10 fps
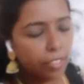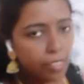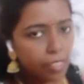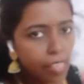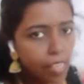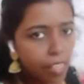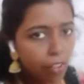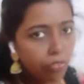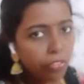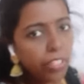see
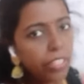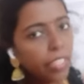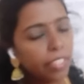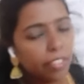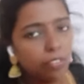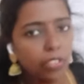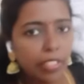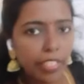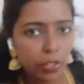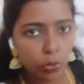every day in
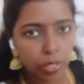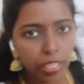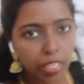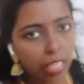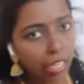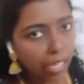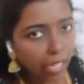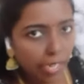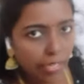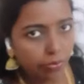our day-to-day
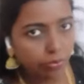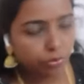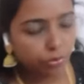life.